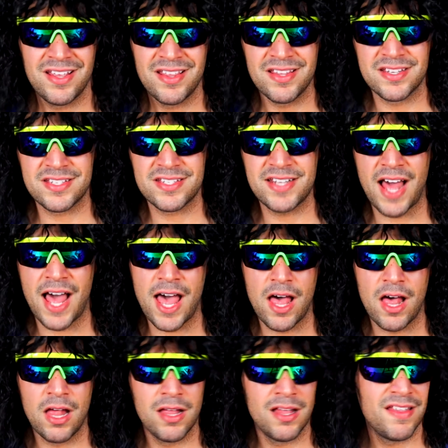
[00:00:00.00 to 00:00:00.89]
the
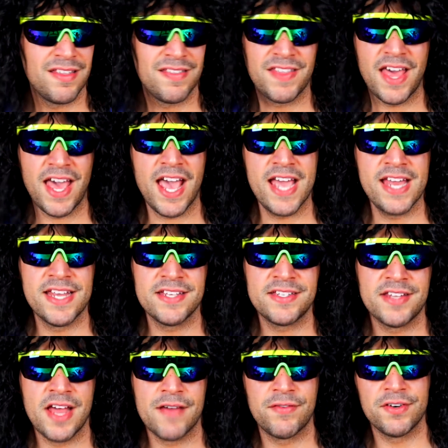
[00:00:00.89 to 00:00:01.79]
style. The
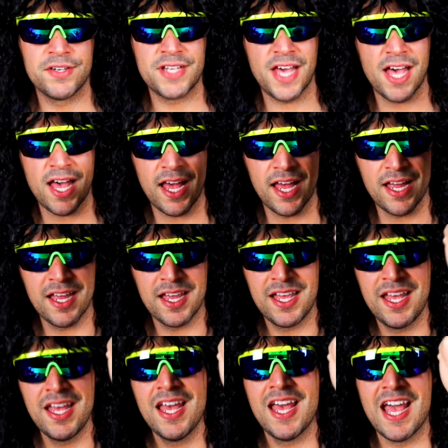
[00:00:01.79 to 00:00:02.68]
80s never die,
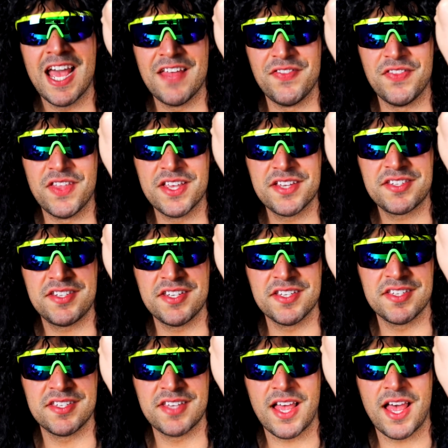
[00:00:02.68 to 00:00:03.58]
and this
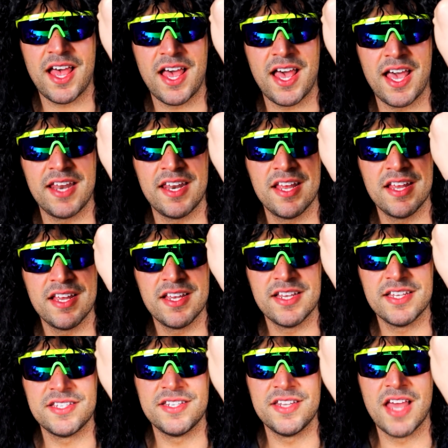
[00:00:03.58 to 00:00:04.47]
design
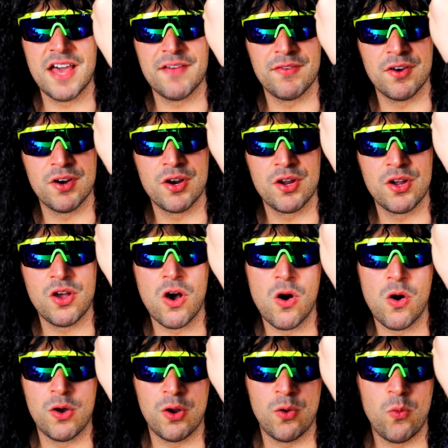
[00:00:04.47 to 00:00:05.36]
is never
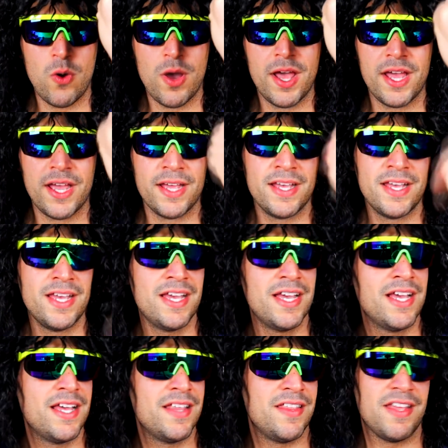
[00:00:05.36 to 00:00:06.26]
going away.
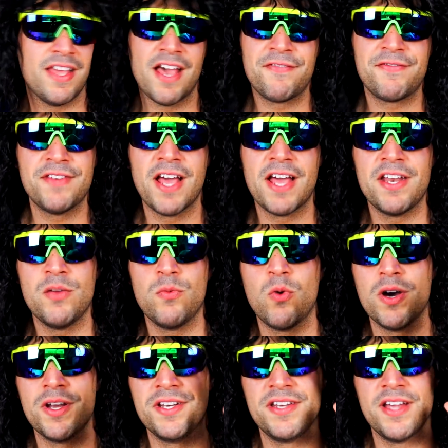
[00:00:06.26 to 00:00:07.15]
The
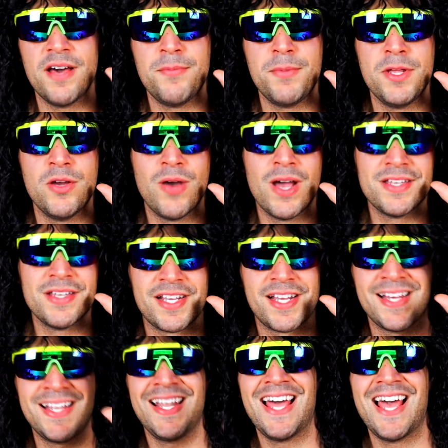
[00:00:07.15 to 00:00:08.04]
F91W
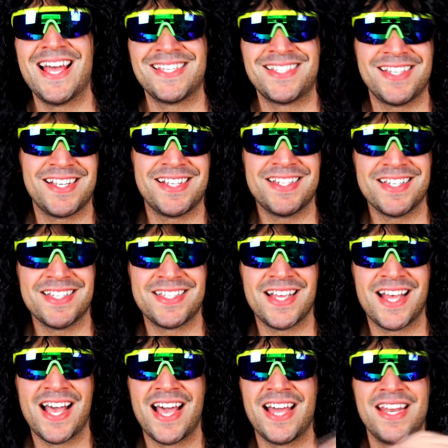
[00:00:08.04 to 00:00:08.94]
classic
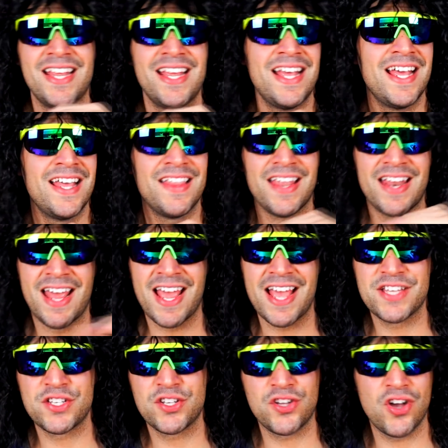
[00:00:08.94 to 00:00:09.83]
design that
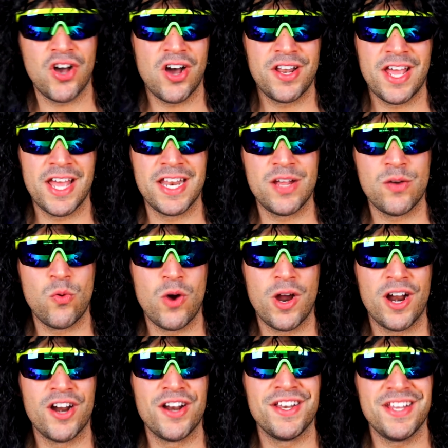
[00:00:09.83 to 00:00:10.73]
hasn't gone
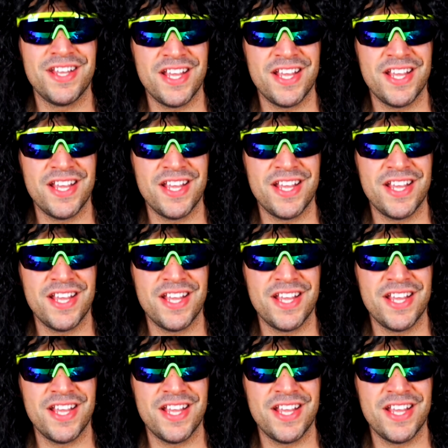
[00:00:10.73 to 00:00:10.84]
anywhere in